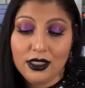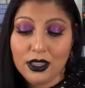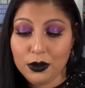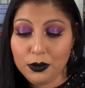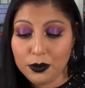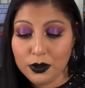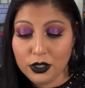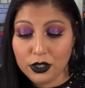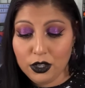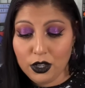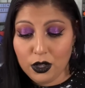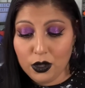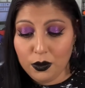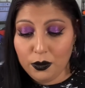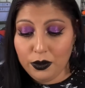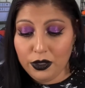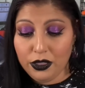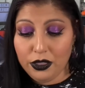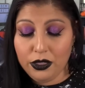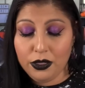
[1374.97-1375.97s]
that will go
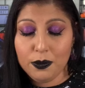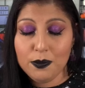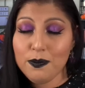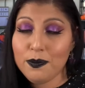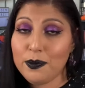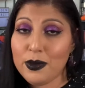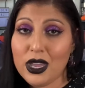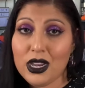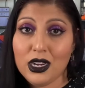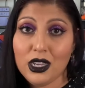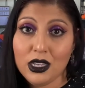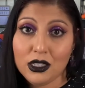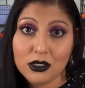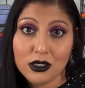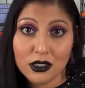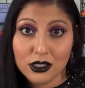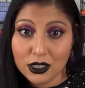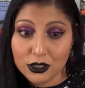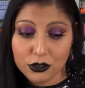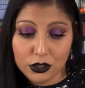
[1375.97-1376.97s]
with many
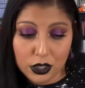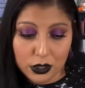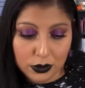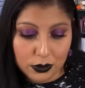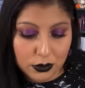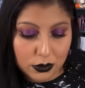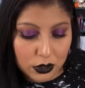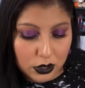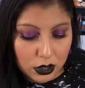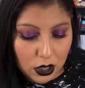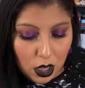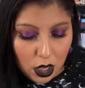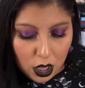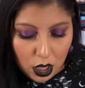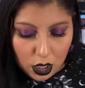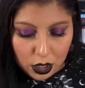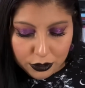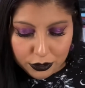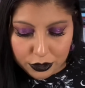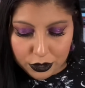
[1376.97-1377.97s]
skin tones.
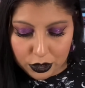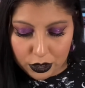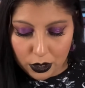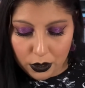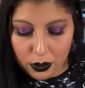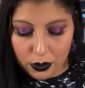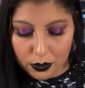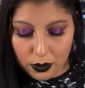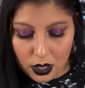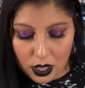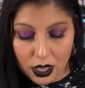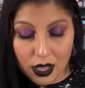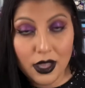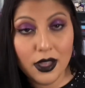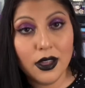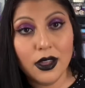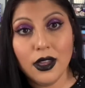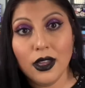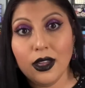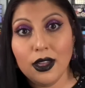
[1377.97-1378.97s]
So
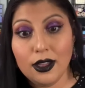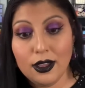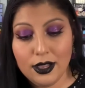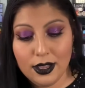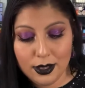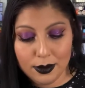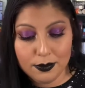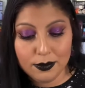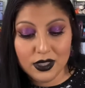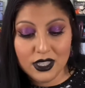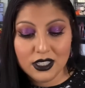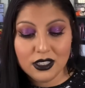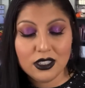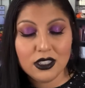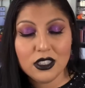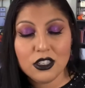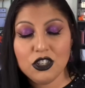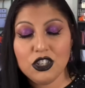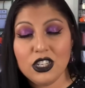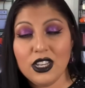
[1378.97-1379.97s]
this is
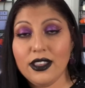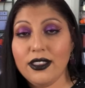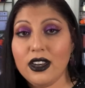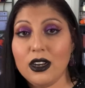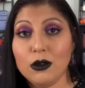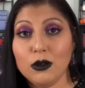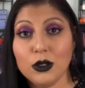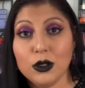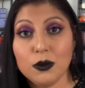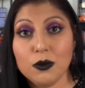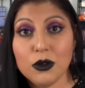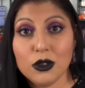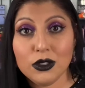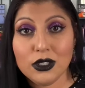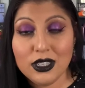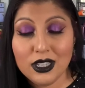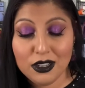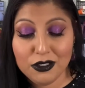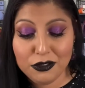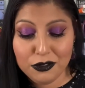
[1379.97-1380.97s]
the shade that I was
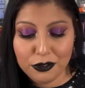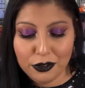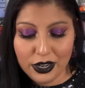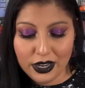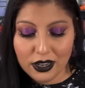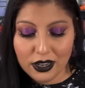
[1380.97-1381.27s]
mostly afraid